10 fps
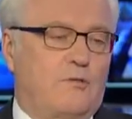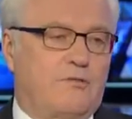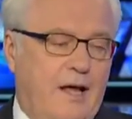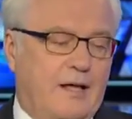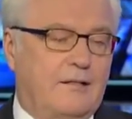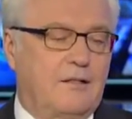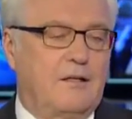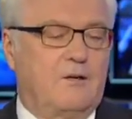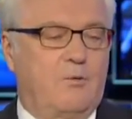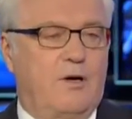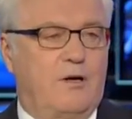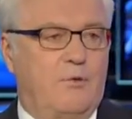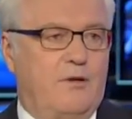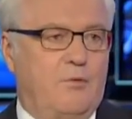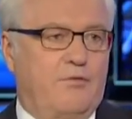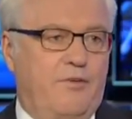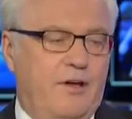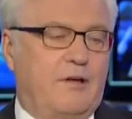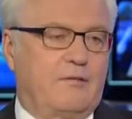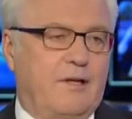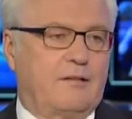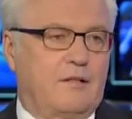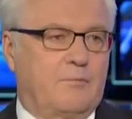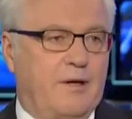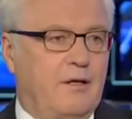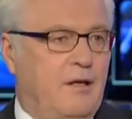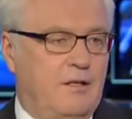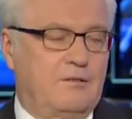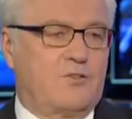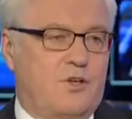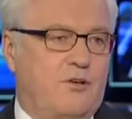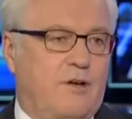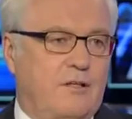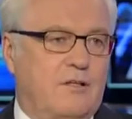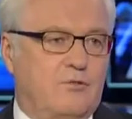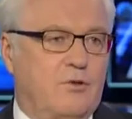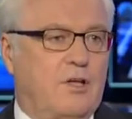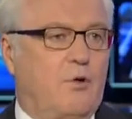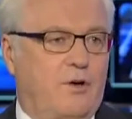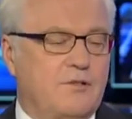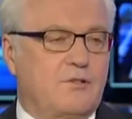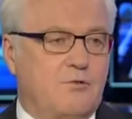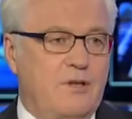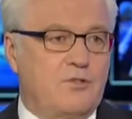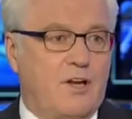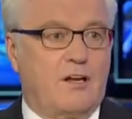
of that, we fear that it may degenerate into a chaotic situation.